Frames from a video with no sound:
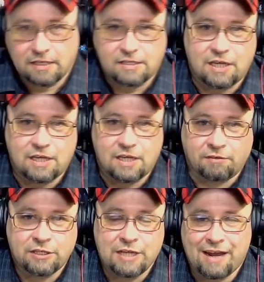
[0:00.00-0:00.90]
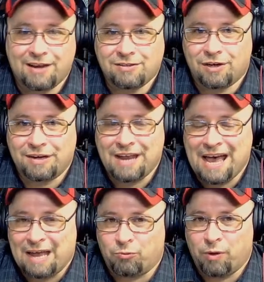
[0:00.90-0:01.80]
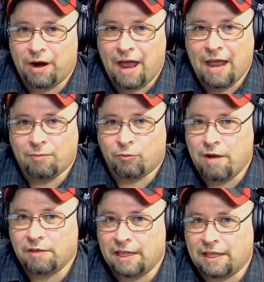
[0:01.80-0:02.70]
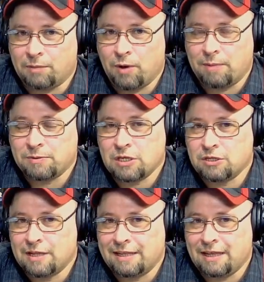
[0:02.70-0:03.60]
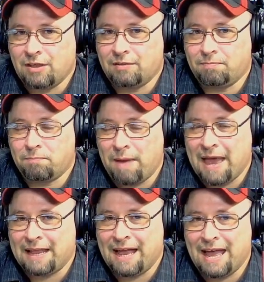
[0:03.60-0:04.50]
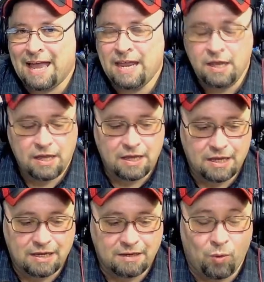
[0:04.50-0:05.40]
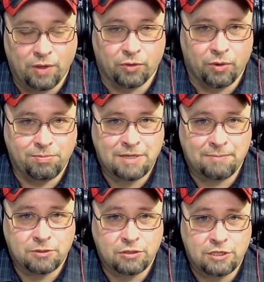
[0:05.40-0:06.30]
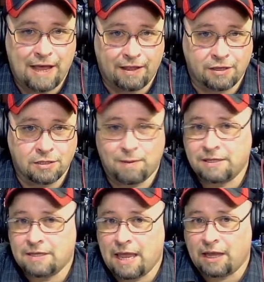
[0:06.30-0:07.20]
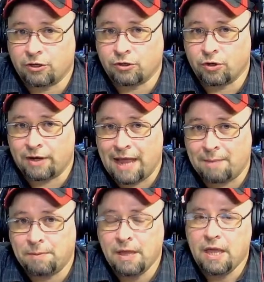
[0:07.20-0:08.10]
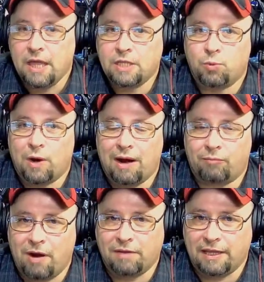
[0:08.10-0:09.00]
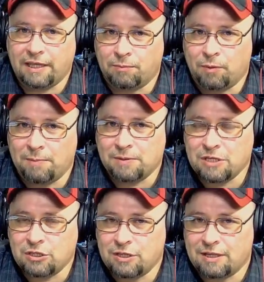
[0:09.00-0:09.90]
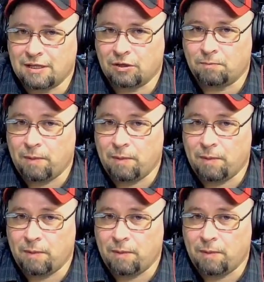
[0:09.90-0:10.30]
Self-defense shoutouts are not where I'm reveling in the proposition that the bad guy won the room temperature challenge by taking a dirt nap. It's where I'm reveling in the proposition that the